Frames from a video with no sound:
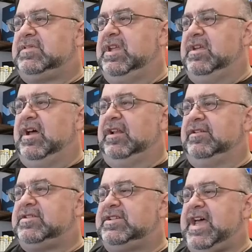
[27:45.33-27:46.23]

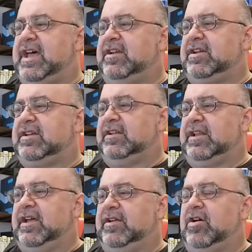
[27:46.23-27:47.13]
Static.
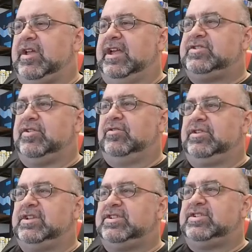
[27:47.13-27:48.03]
Okay, so this is
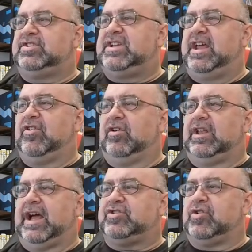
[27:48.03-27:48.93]
stator
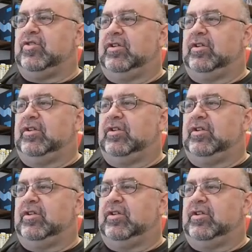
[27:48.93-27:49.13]
electrical.